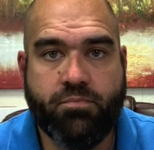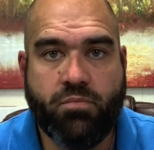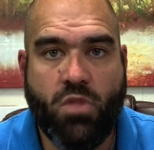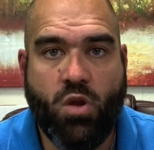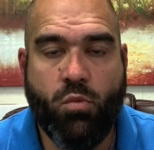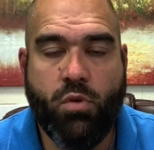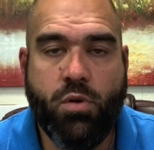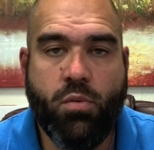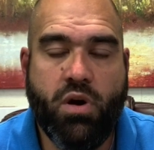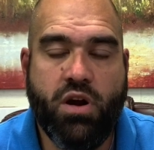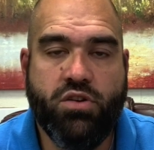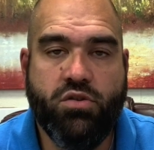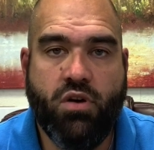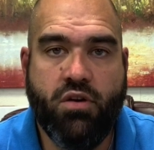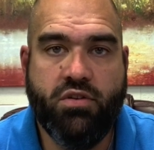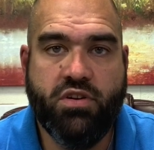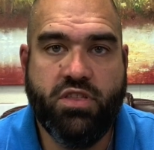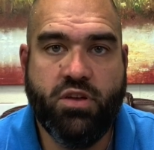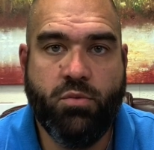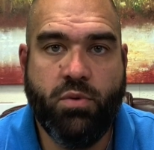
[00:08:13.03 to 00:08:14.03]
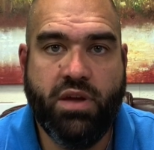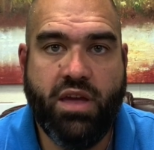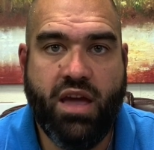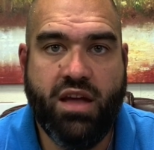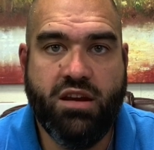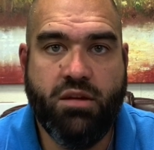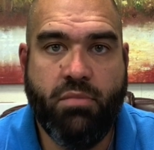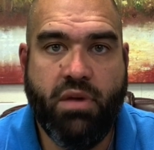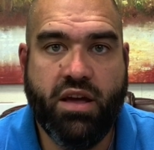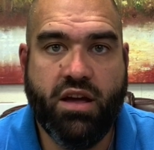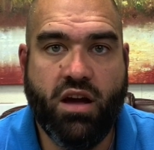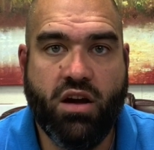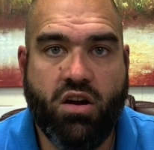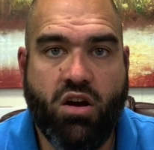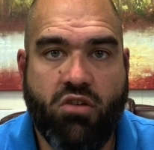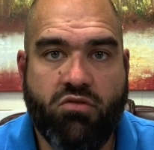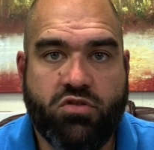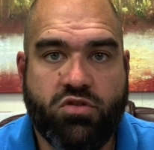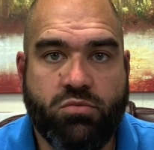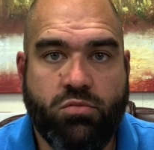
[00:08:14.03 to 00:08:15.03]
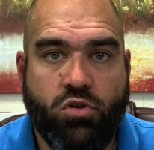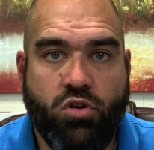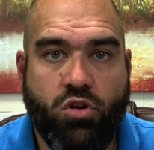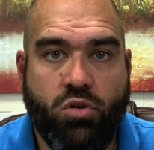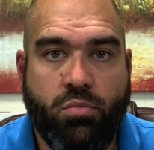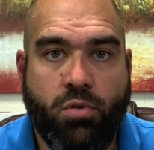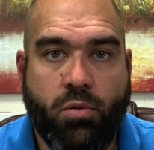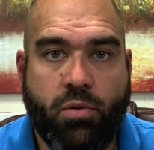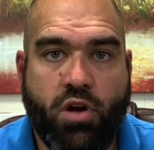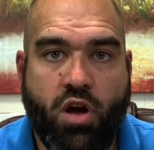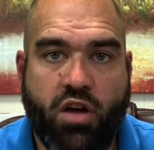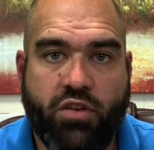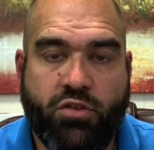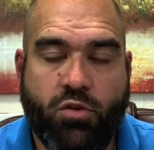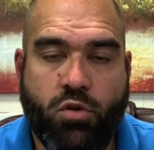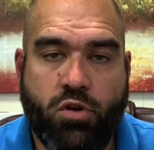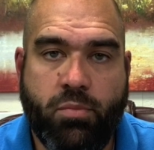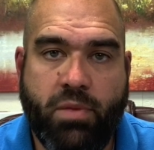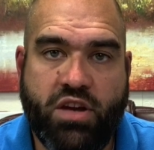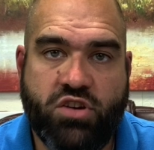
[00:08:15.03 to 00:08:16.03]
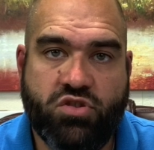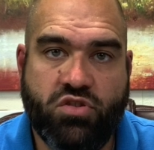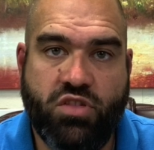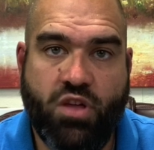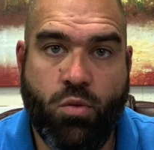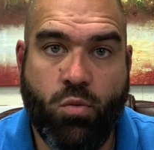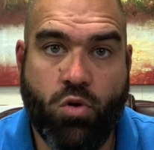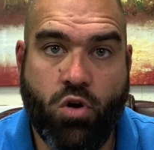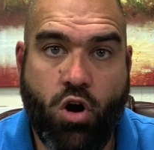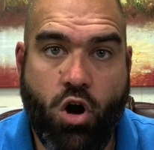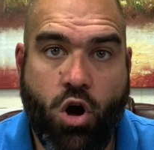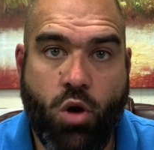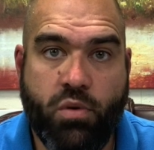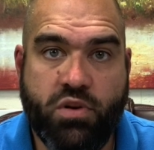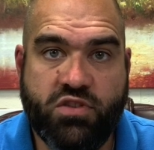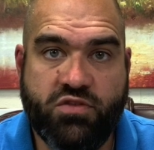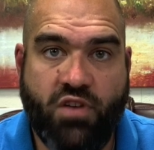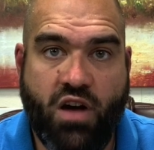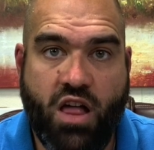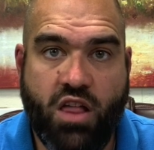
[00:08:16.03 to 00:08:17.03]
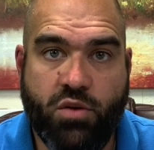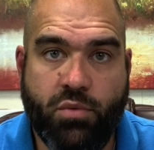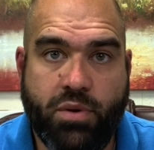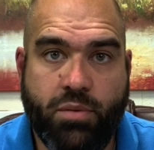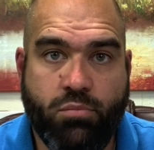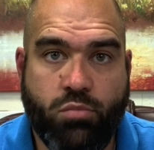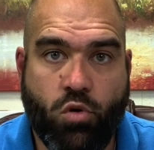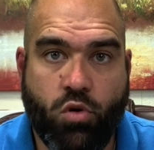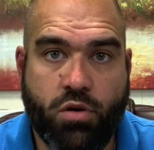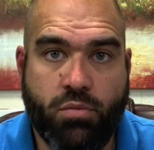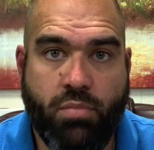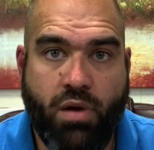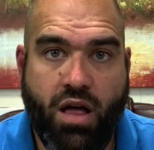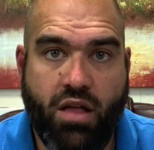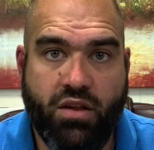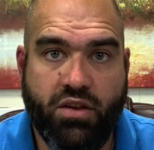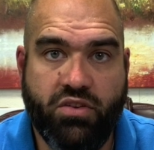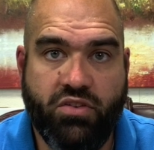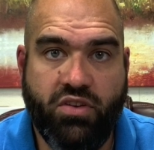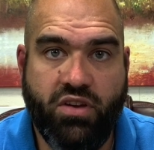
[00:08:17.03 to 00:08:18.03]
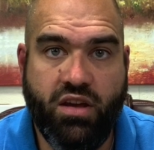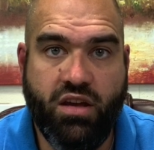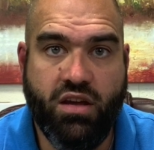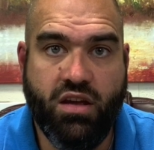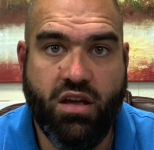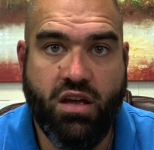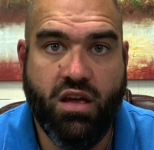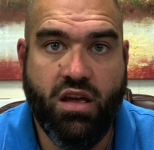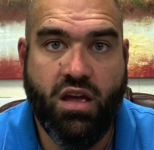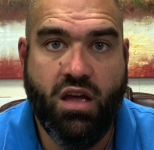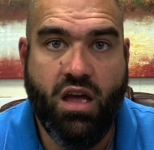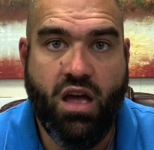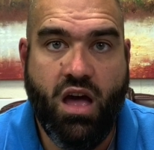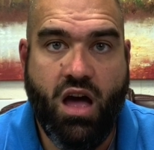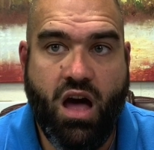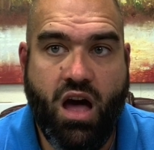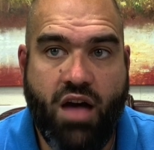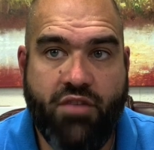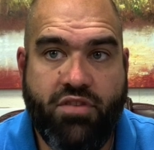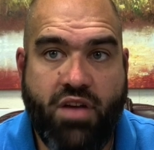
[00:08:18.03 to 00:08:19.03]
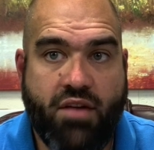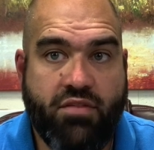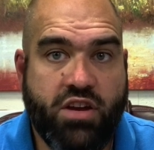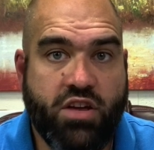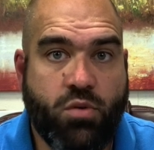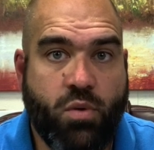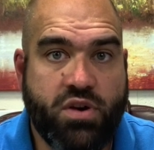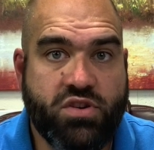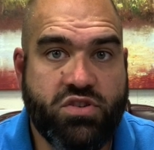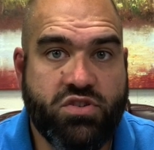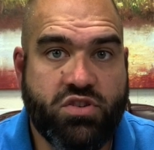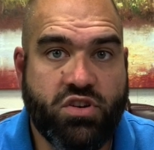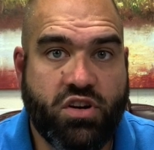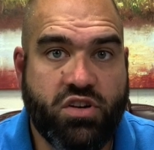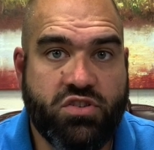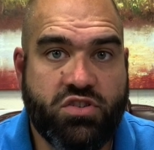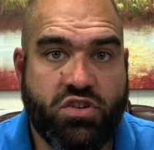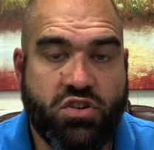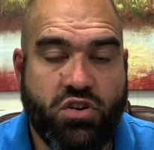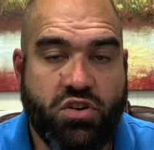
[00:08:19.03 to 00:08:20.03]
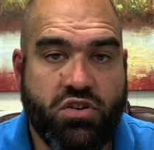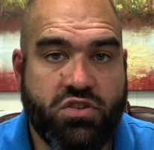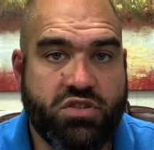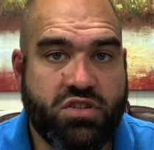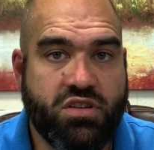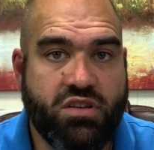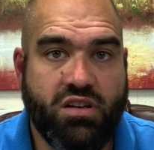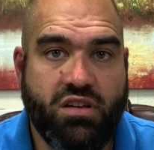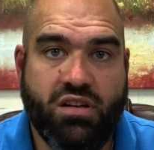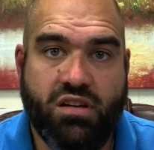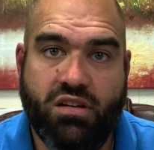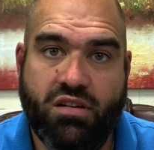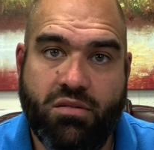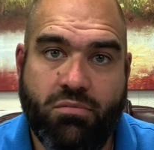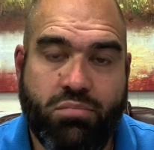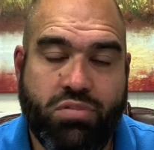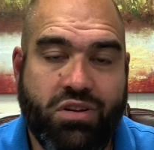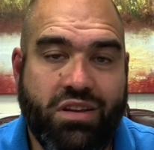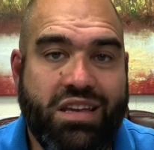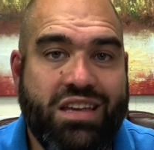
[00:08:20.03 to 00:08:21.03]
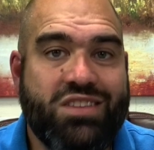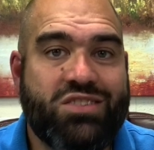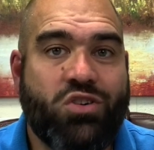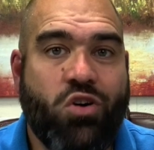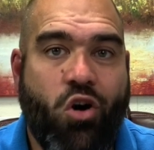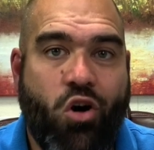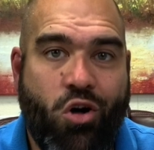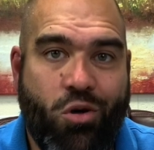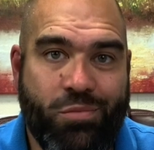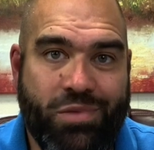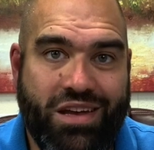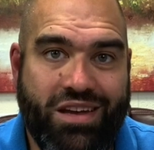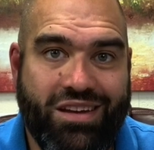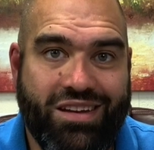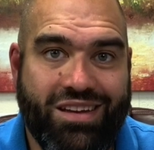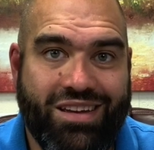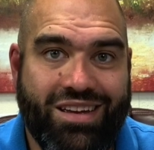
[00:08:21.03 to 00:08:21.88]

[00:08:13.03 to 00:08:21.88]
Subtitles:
We want to do everything we can to make it comfortable, but we also want to make sure that we're always following board policy. If you have any questions or concerns, please call me.